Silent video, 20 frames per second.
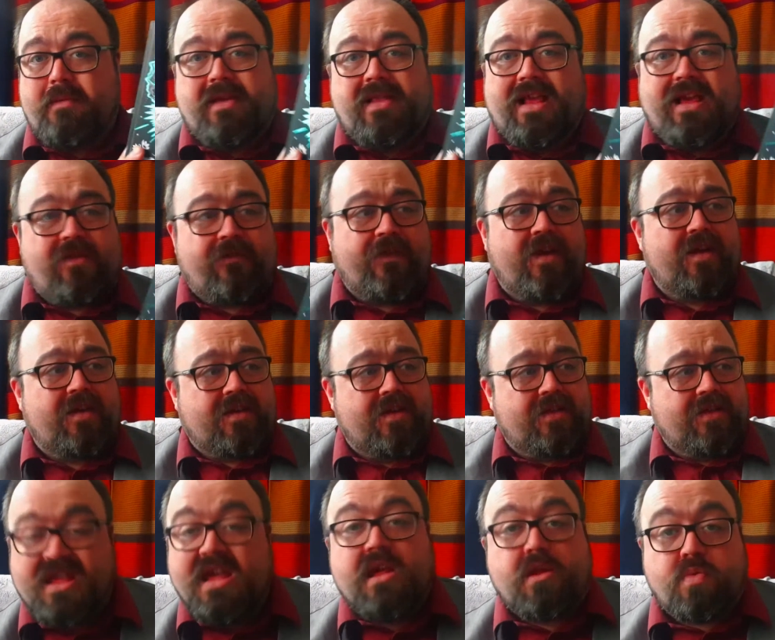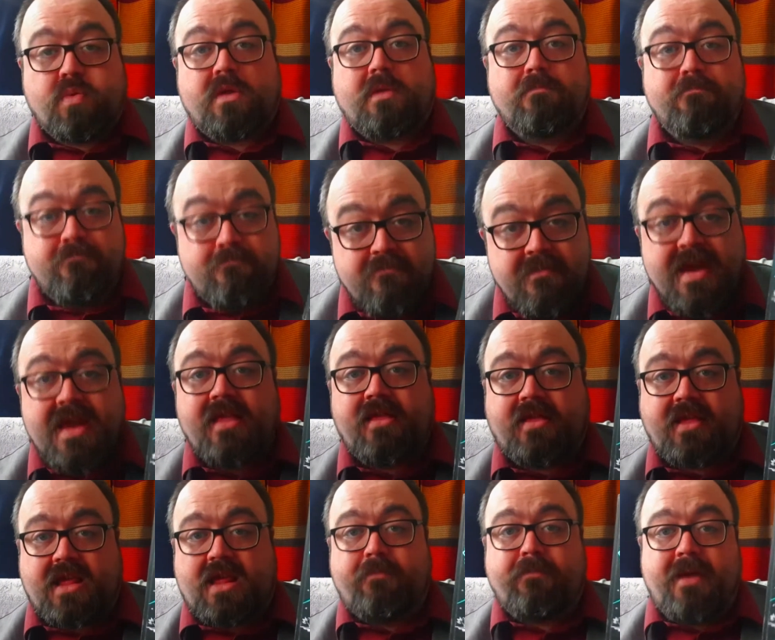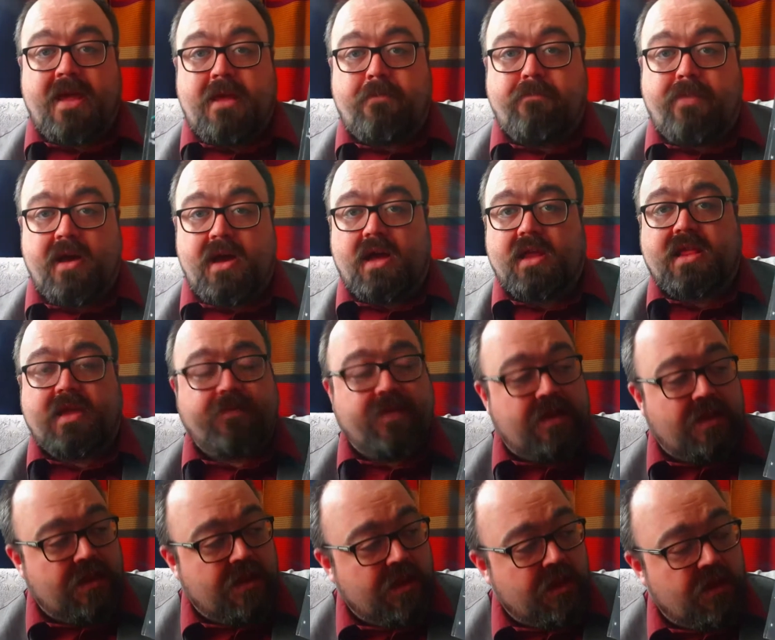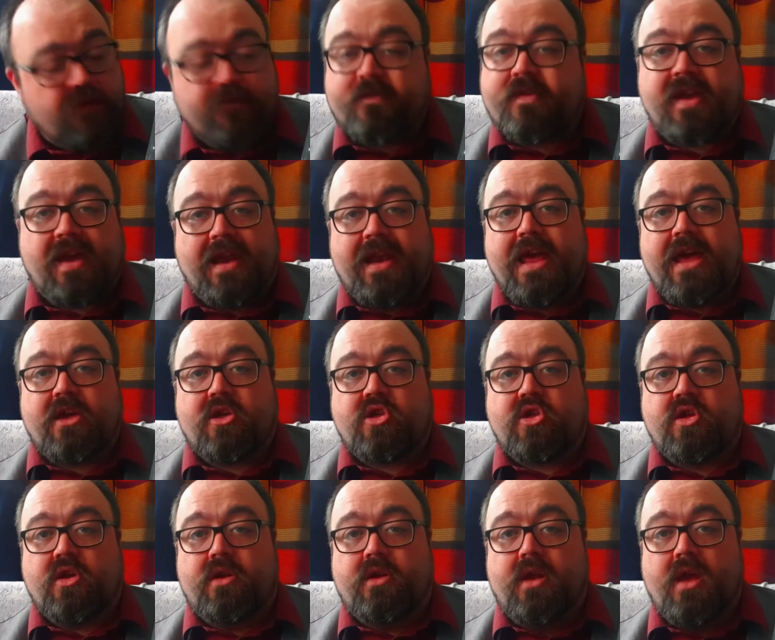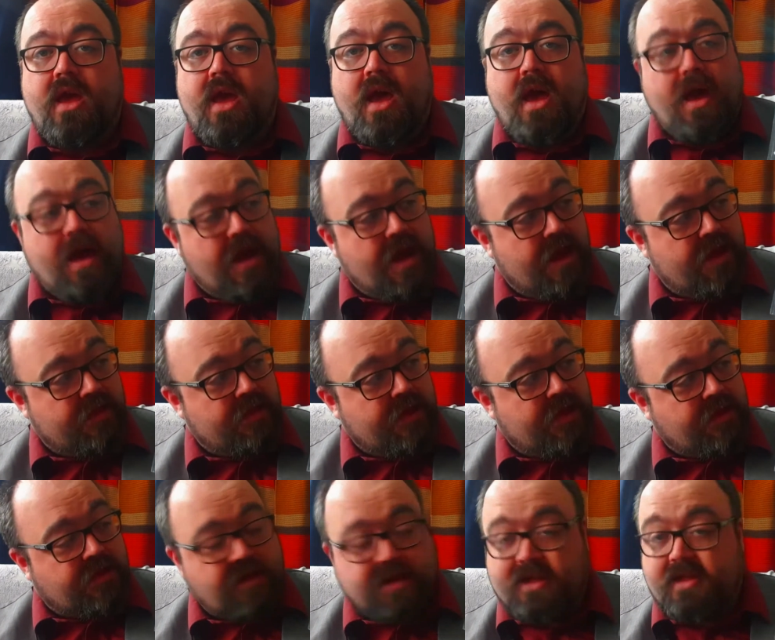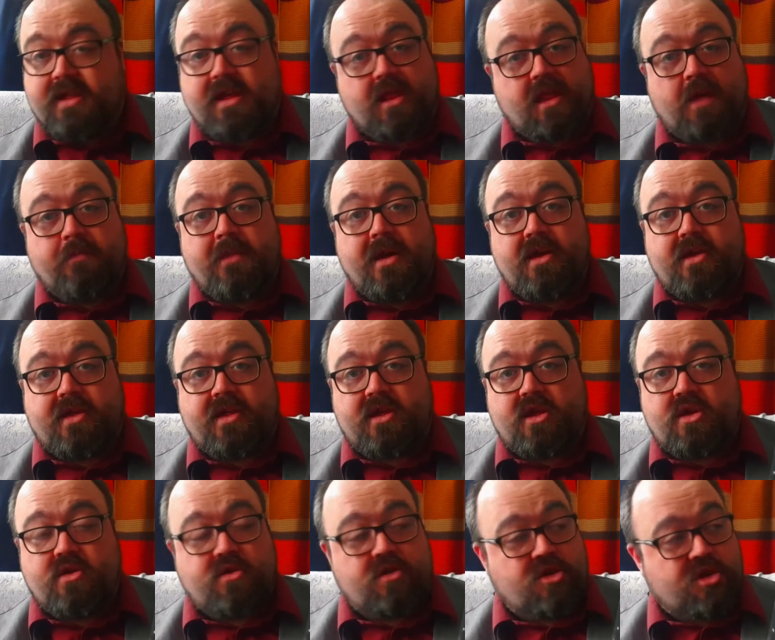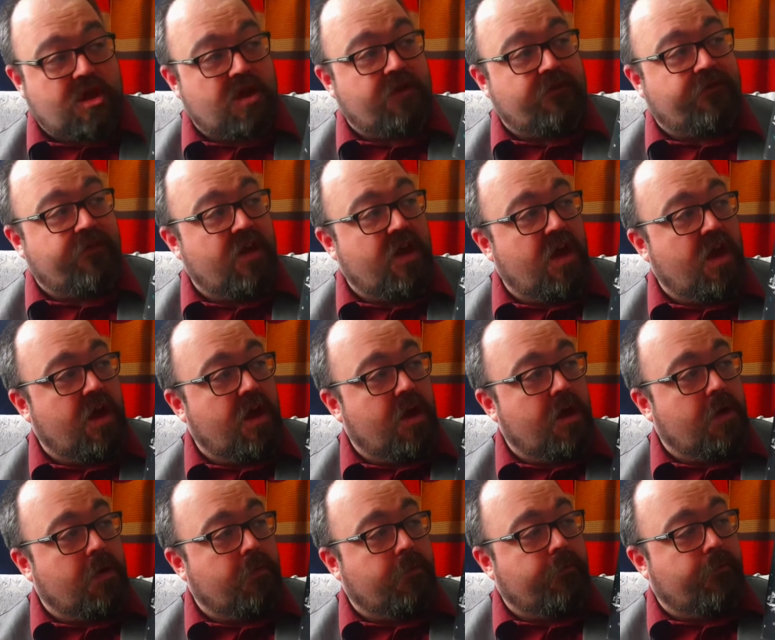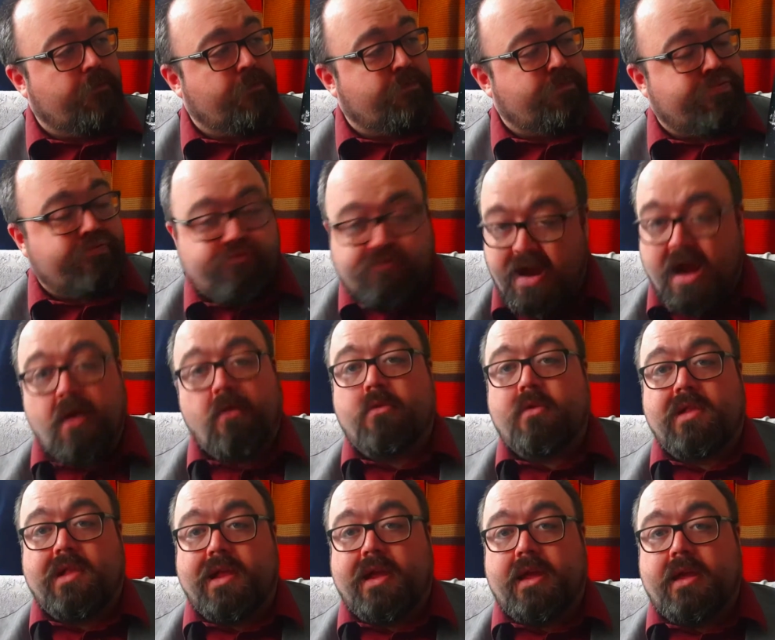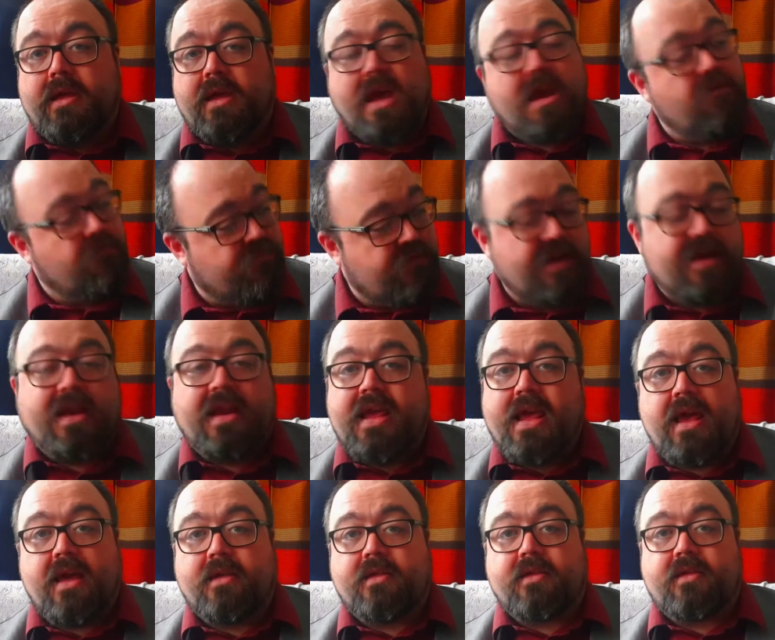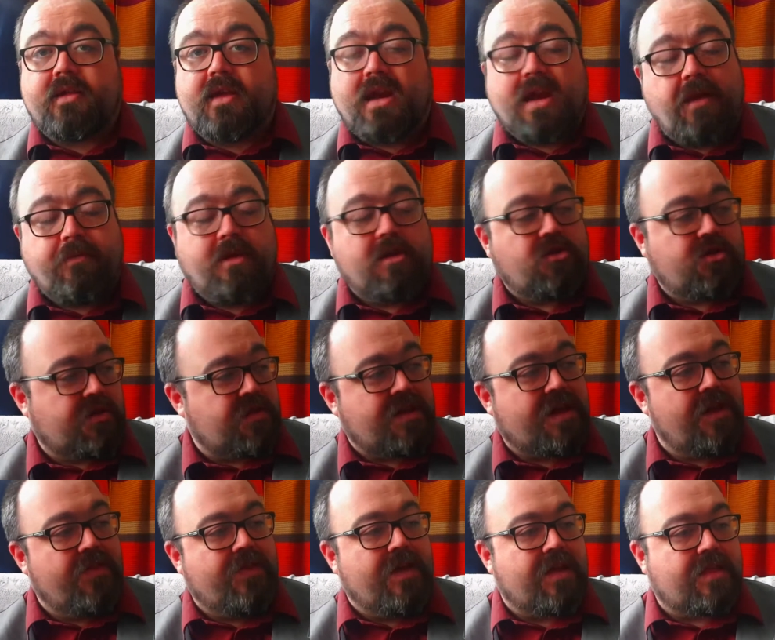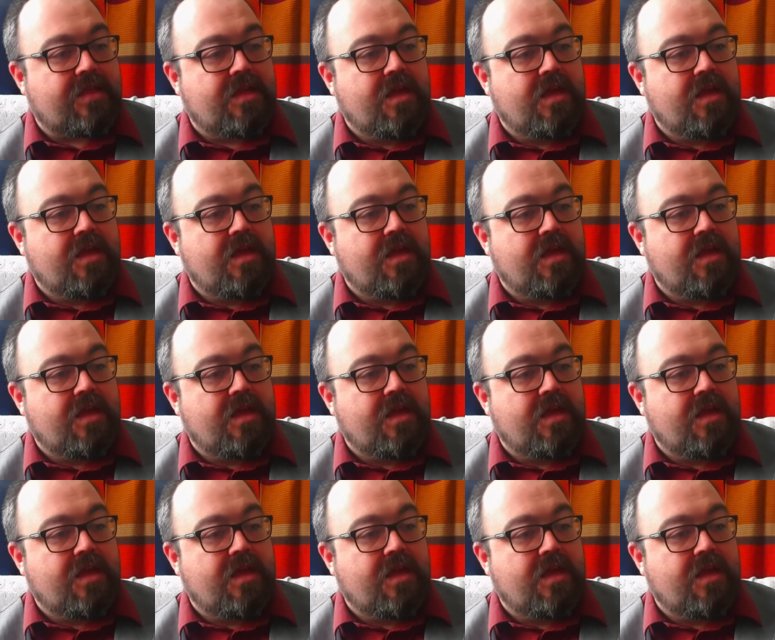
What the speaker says: I mean, let's face it, this was meant to be part of a loved collection, and it's going to sit on my shelf proudly. It really is, and I'm not just saying that.